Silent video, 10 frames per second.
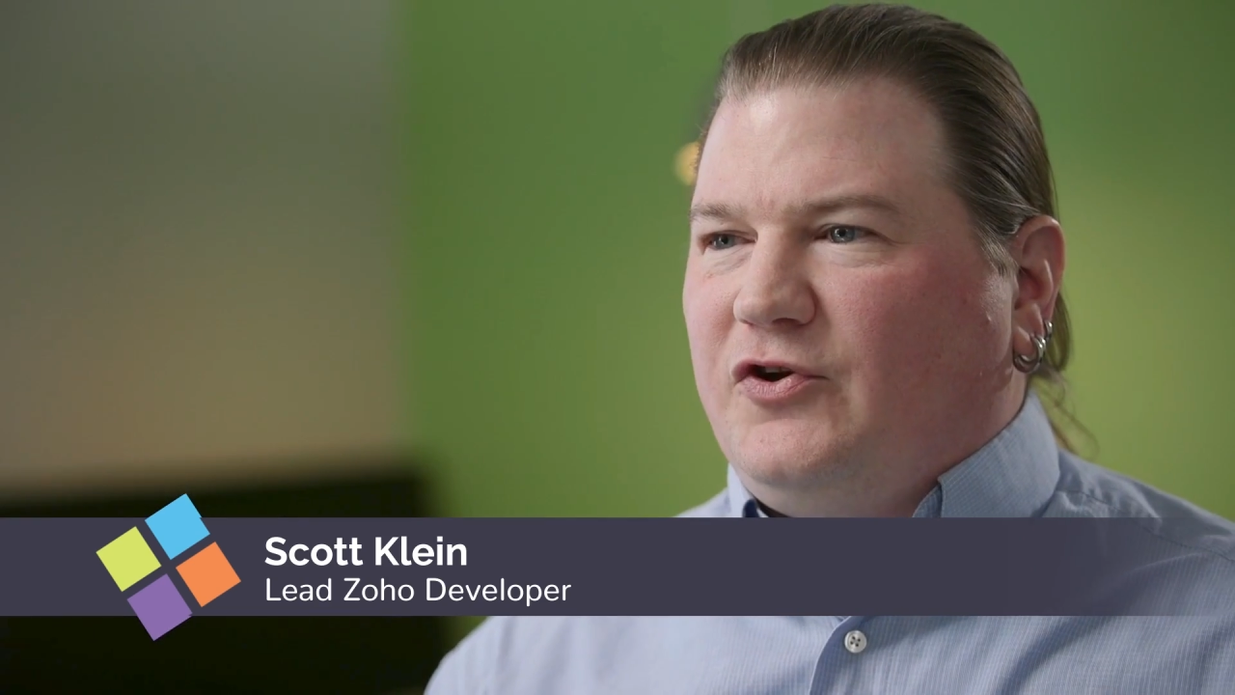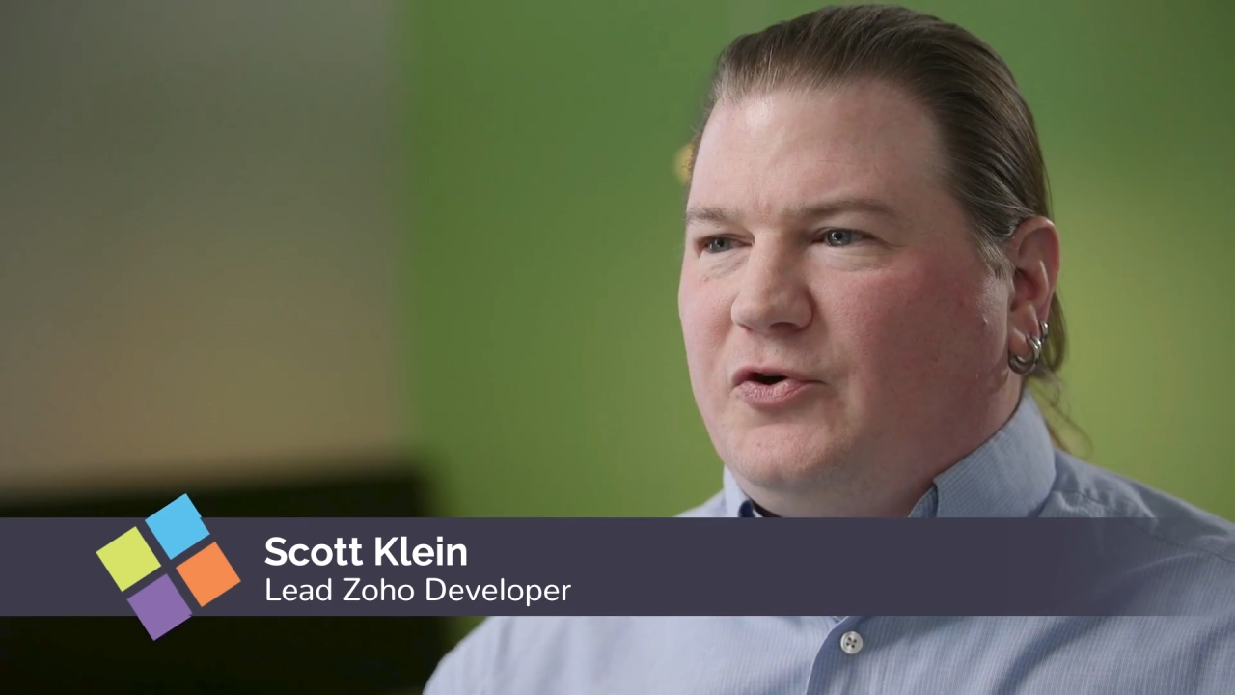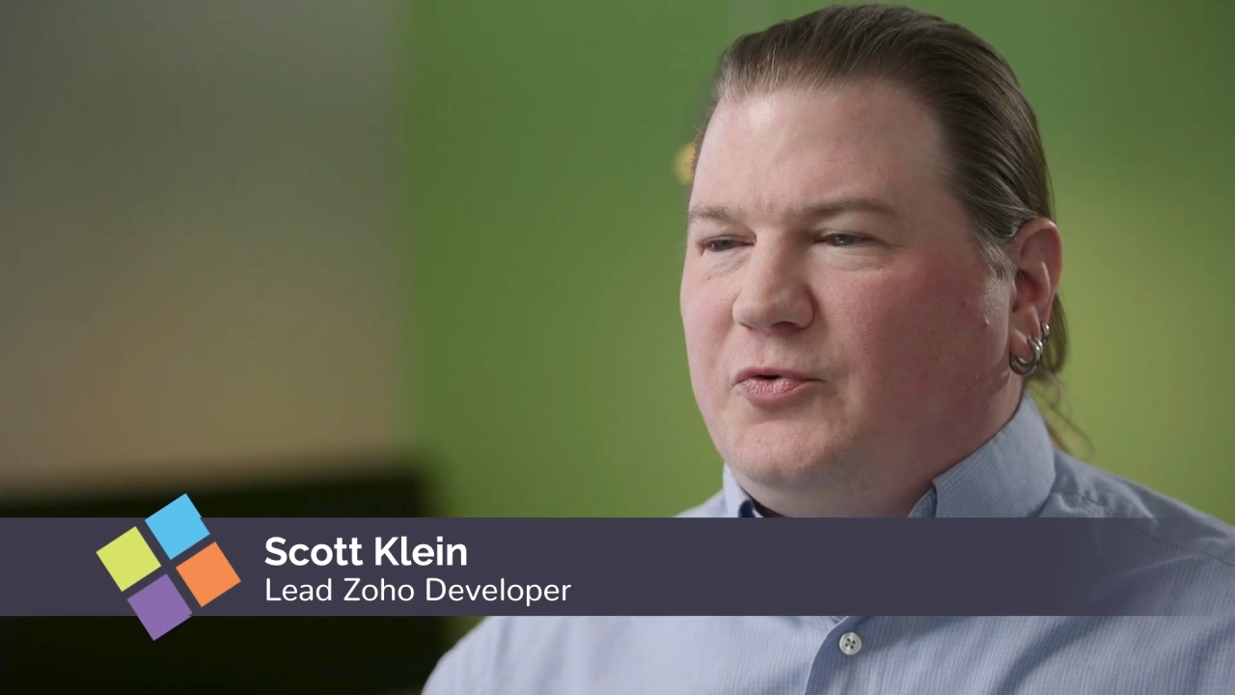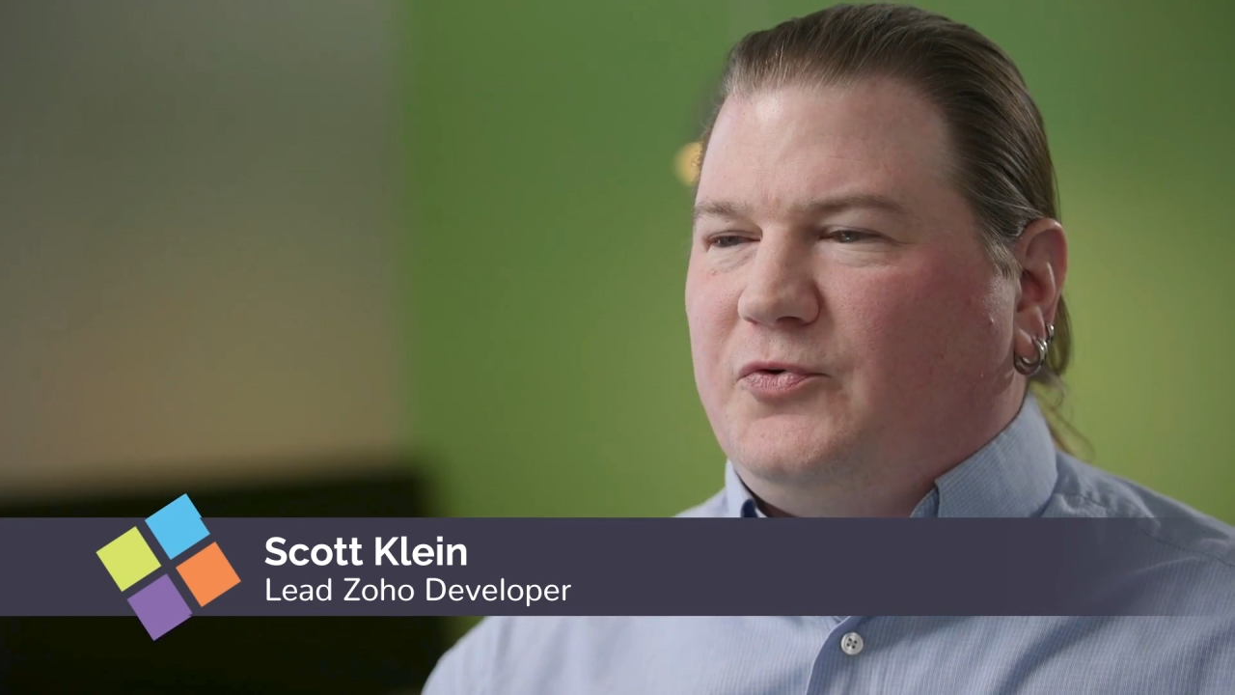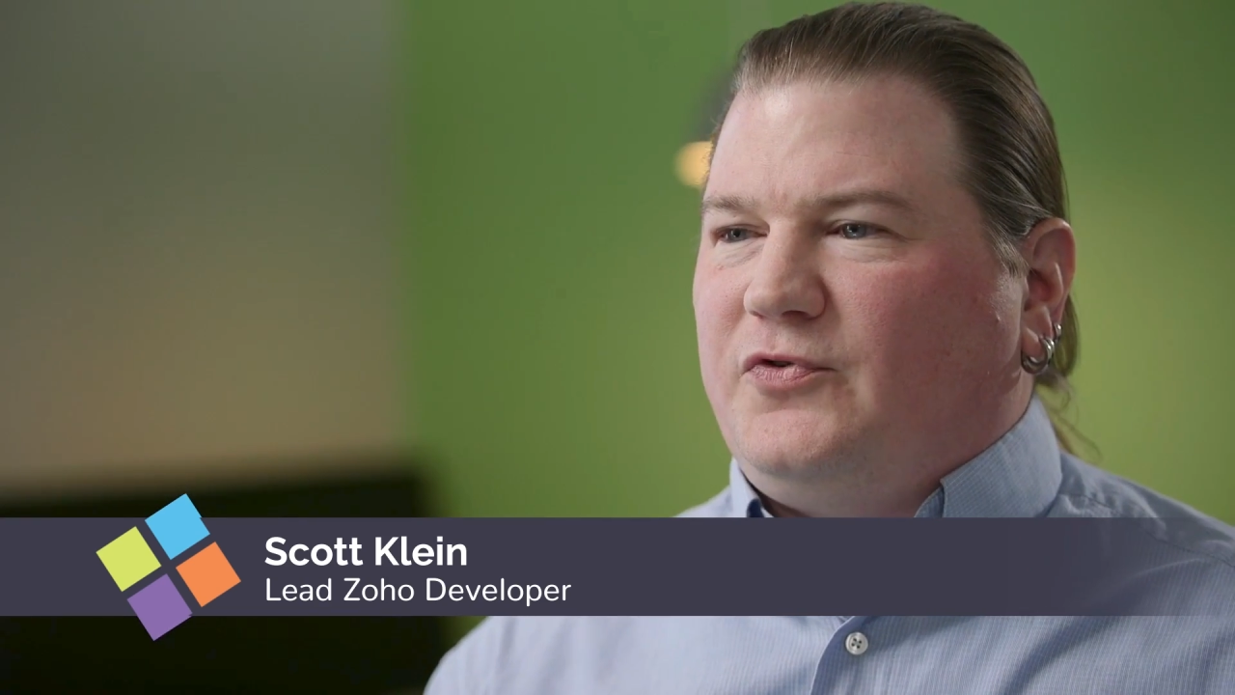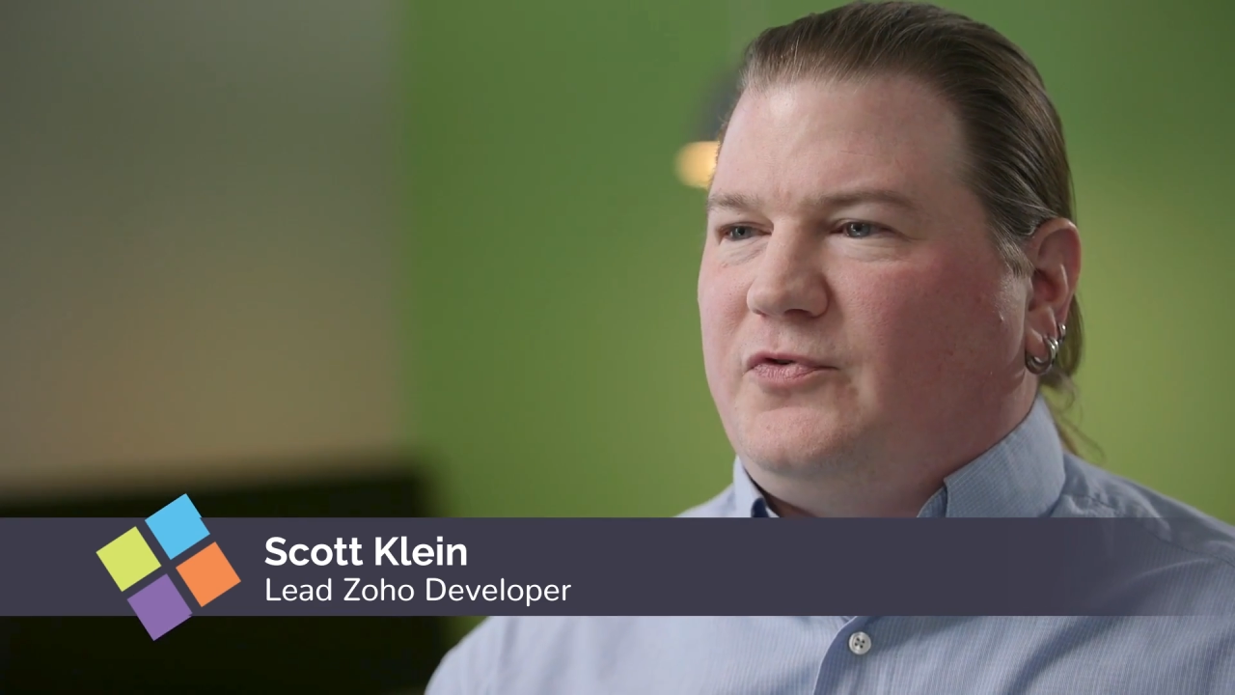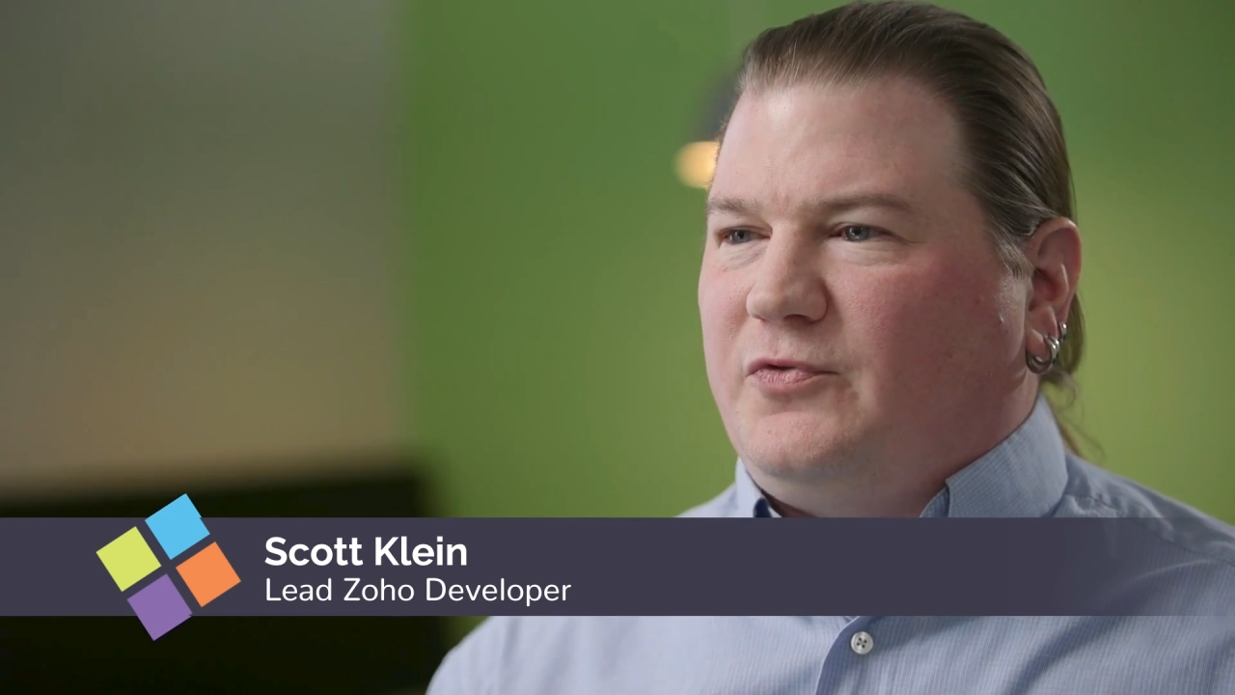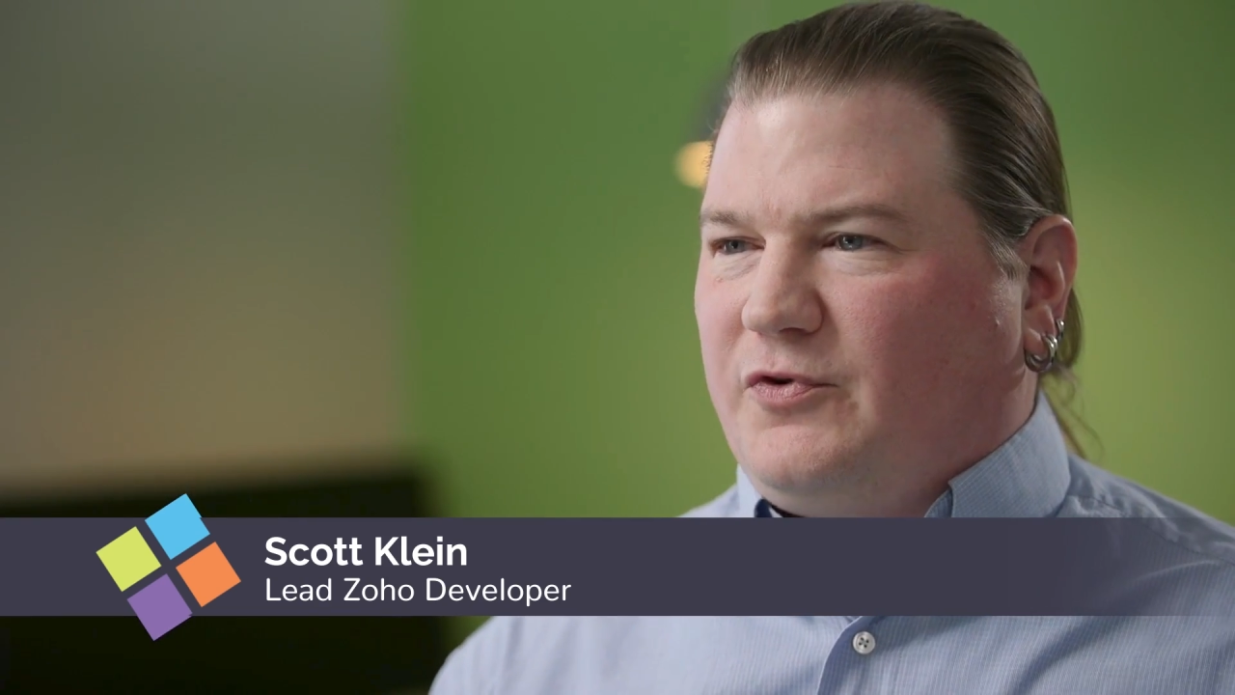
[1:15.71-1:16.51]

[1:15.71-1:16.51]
use